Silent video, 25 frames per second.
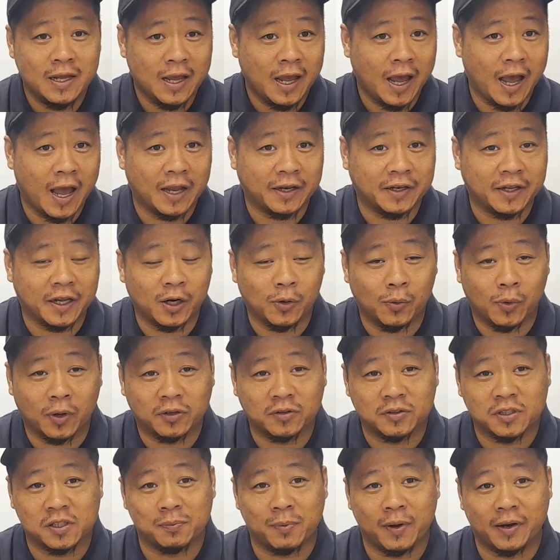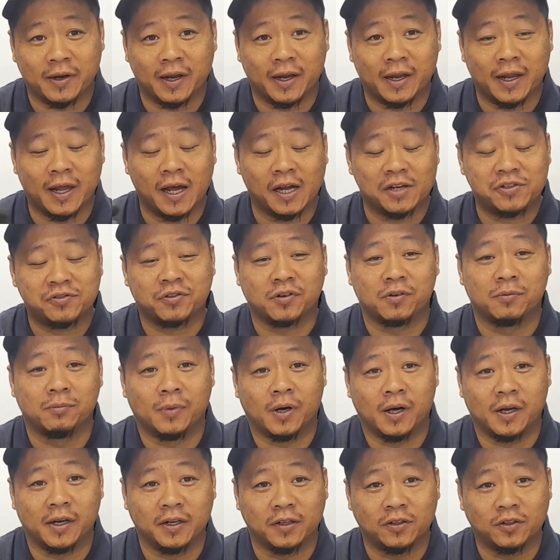and they don't want to spend that extra
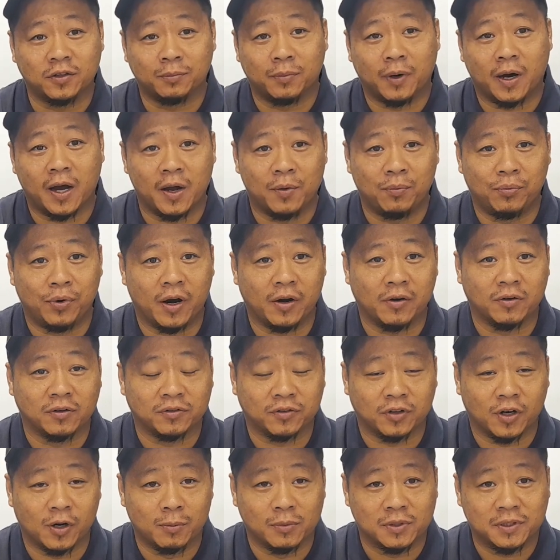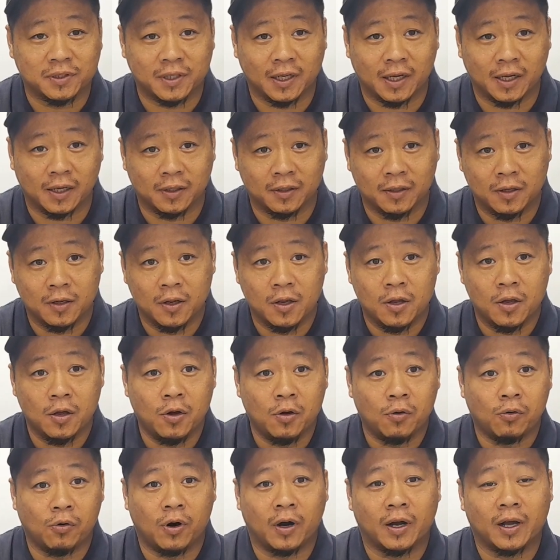money to buy a brand new thermostat.
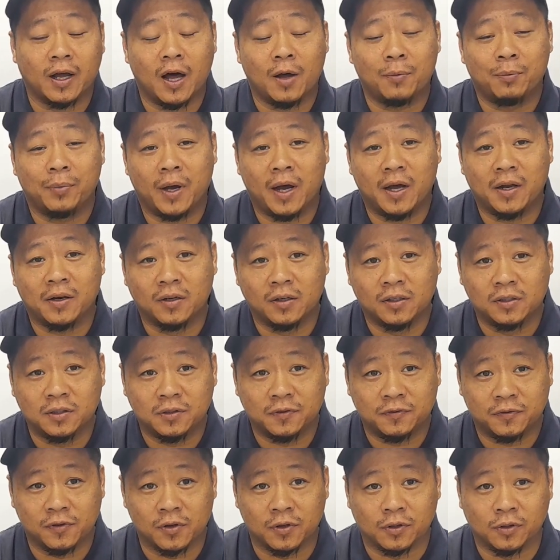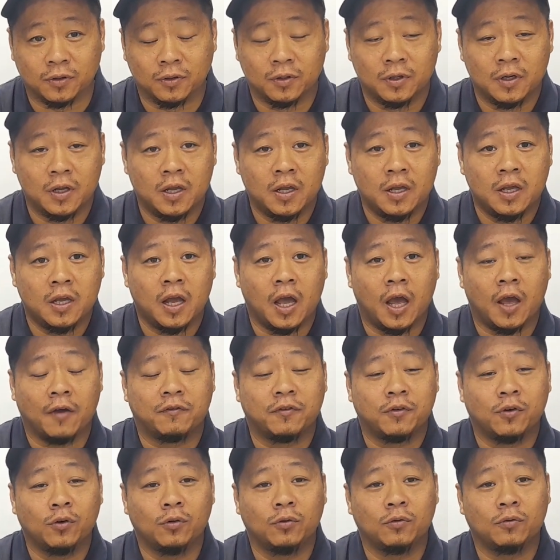Well, I got bad news for you. If
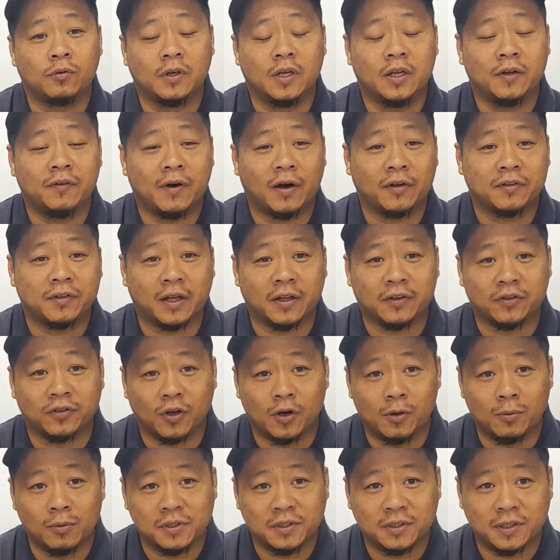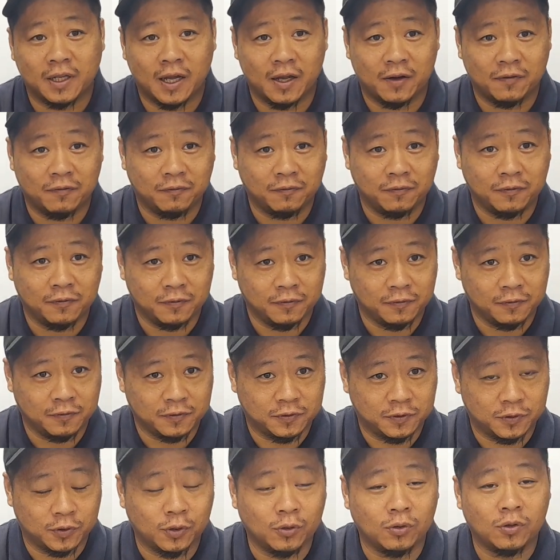you leave out that thermostat
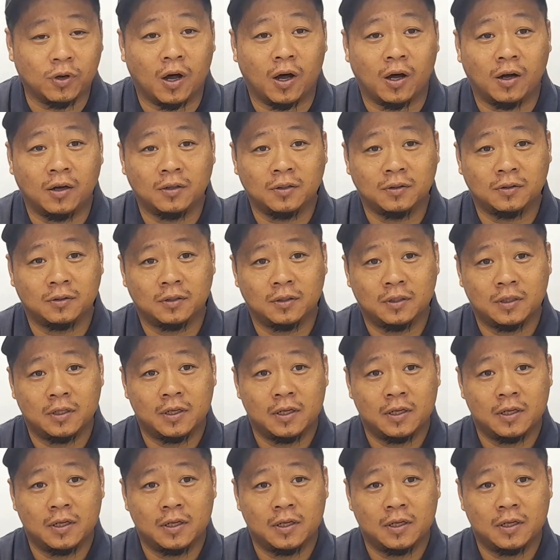too long,